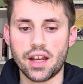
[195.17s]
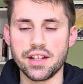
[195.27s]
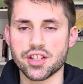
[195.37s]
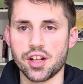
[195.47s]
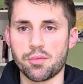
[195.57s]

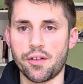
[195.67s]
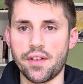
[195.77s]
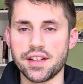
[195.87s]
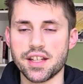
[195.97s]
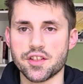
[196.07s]
it's going to
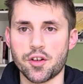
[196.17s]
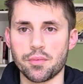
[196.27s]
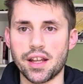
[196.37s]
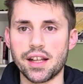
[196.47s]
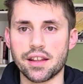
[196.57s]
prevent us
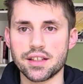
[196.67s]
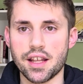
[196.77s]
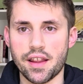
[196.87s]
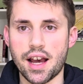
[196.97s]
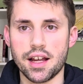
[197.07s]
from getting
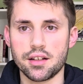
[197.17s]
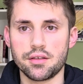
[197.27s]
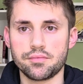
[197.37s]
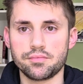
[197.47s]
to that.